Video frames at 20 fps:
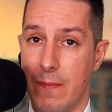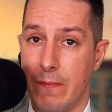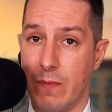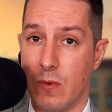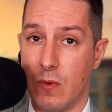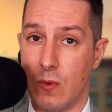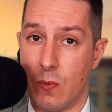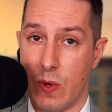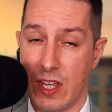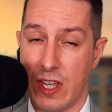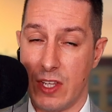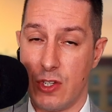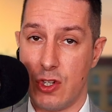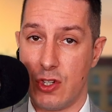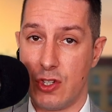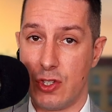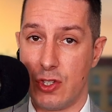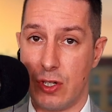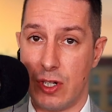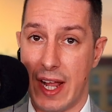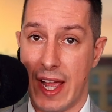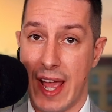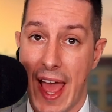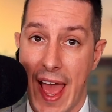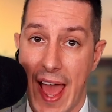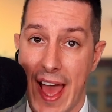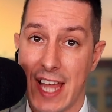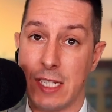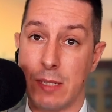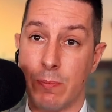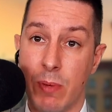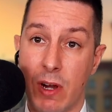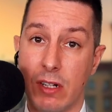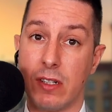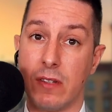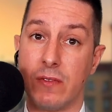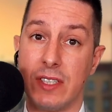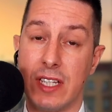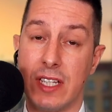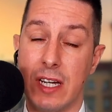register as part
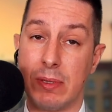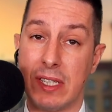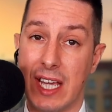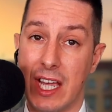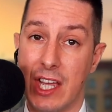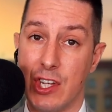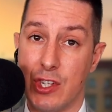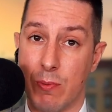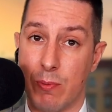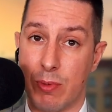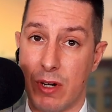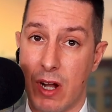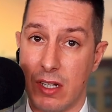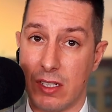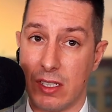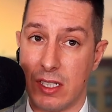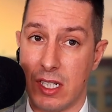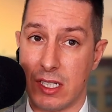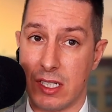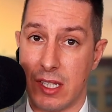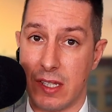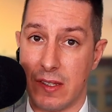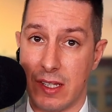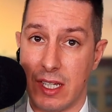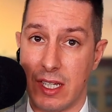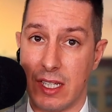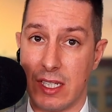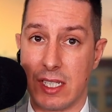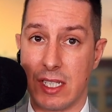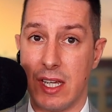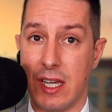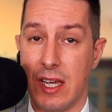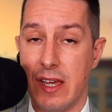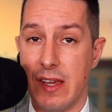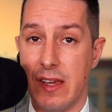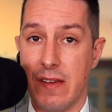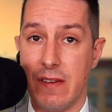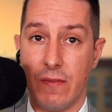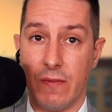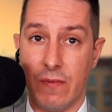of the application process these
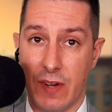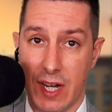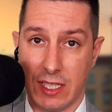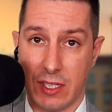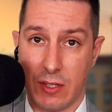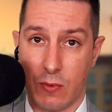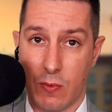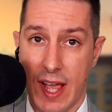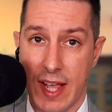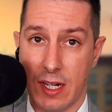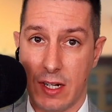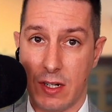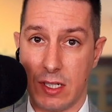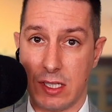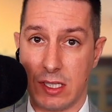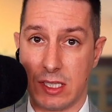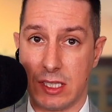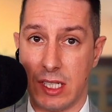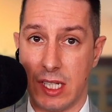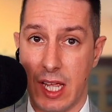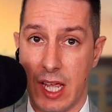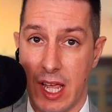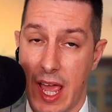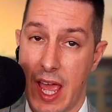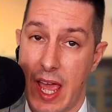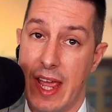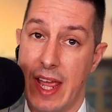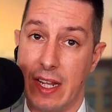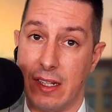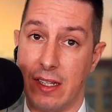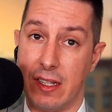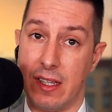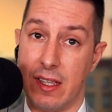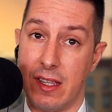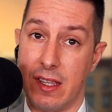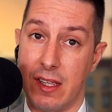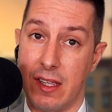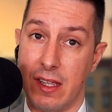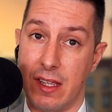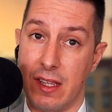vital records. And
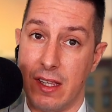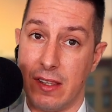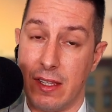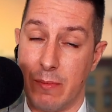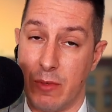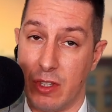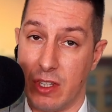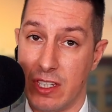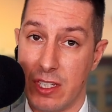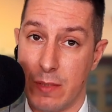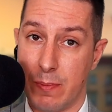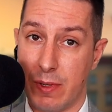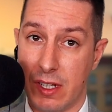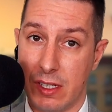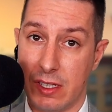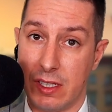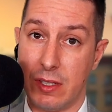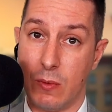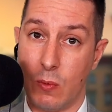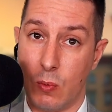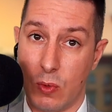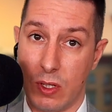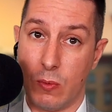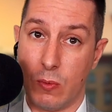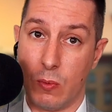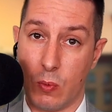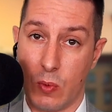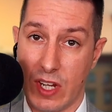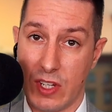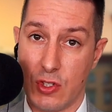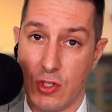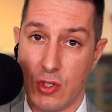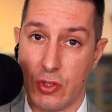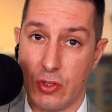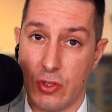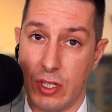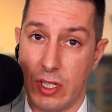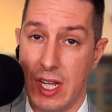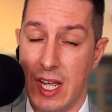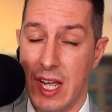the municipality will
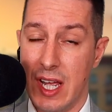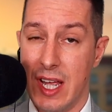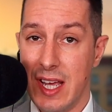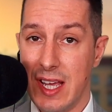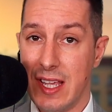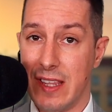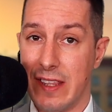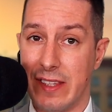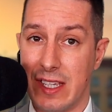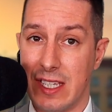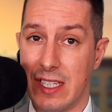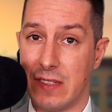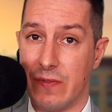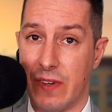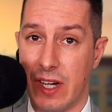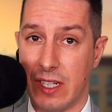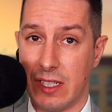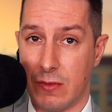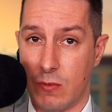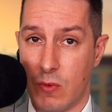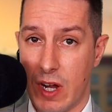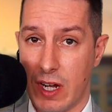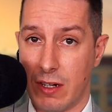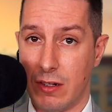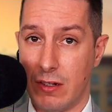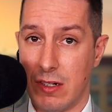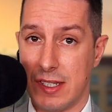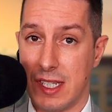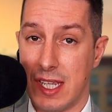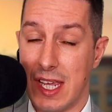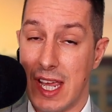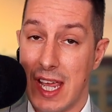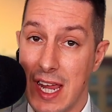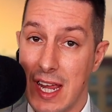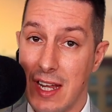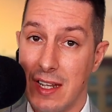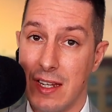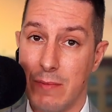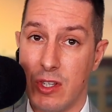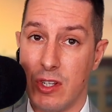register these vital records
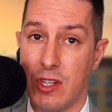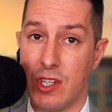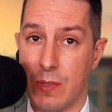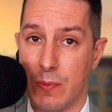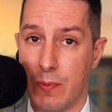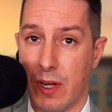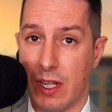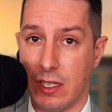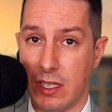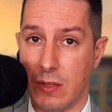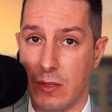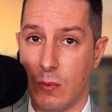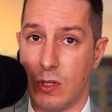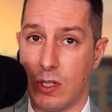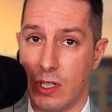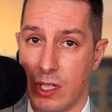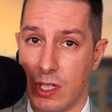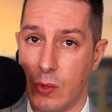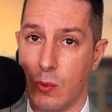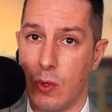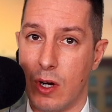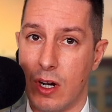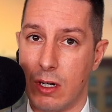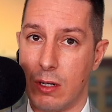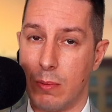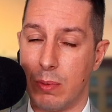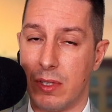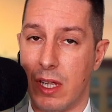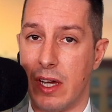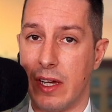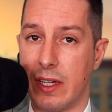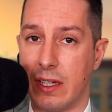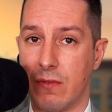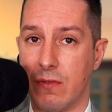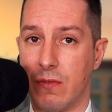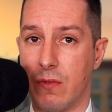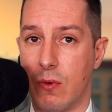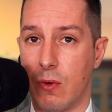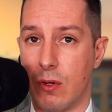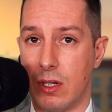in the municipality where you are applying
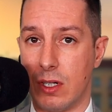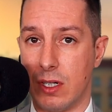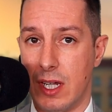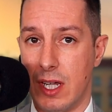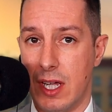for